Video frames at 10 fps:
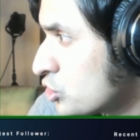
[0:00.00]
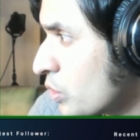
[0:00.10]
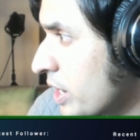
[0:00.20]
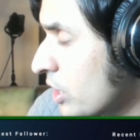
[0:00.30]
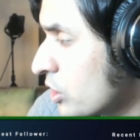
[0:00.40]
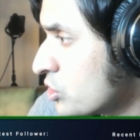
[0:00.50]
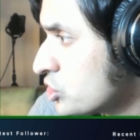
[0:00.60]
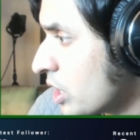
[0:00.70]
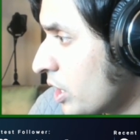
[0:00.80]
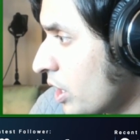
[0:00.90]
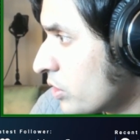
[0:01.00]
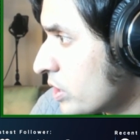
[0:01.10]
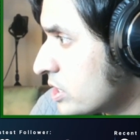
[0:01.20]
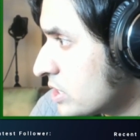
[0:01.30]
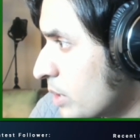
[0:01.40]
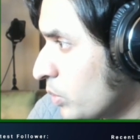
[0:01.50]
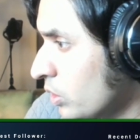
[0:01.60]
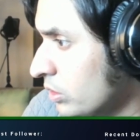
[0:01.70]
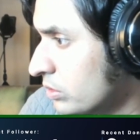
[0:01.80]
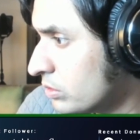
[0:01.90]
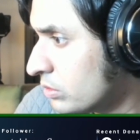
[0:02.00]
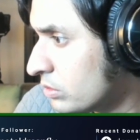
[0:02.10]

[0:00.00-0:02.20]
so here's another example.